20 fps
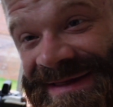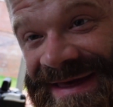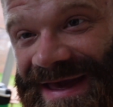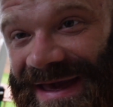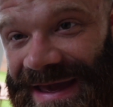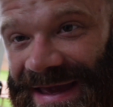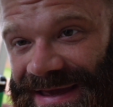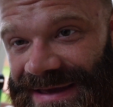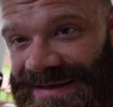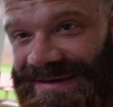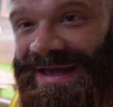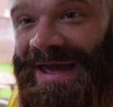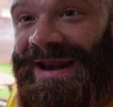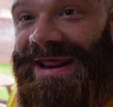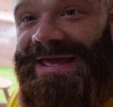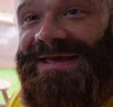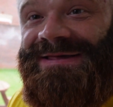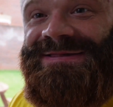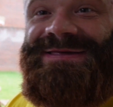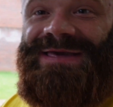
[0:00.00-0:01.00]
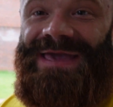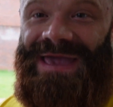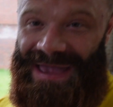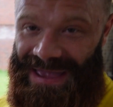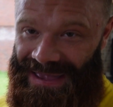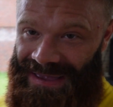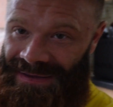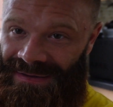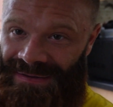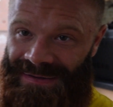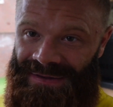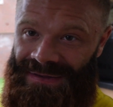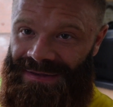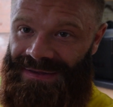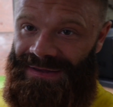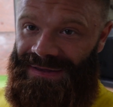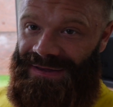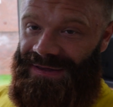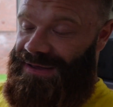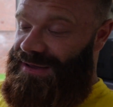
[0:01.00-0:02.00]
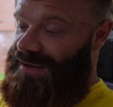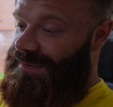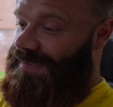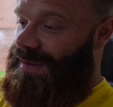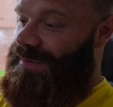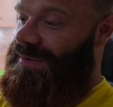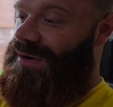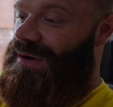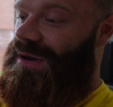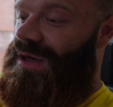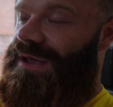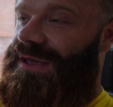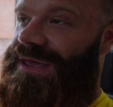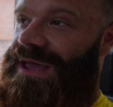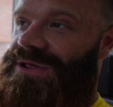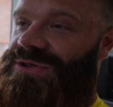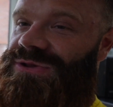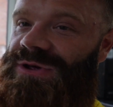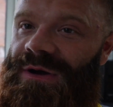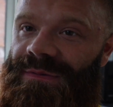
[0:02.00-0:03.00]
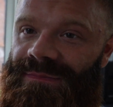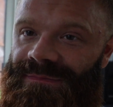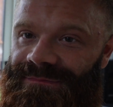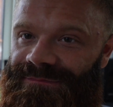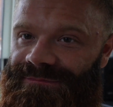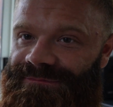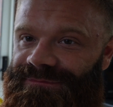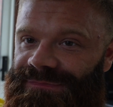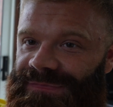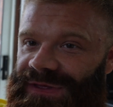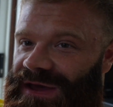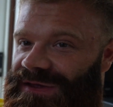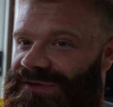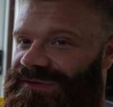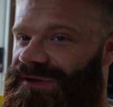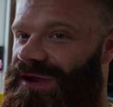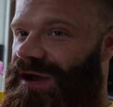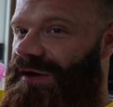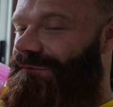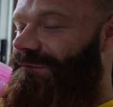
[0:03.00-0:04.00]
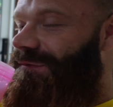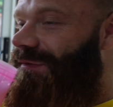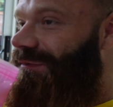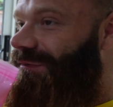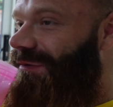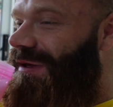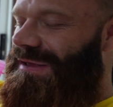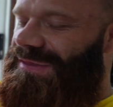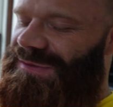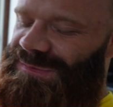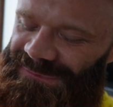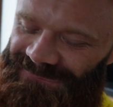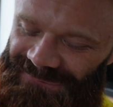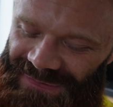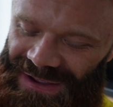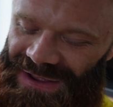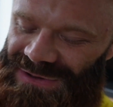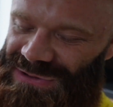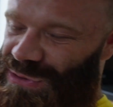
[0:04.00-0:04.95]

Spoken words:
key, and it is king. People don't like ketchup and get stuffed. Now, to be fair,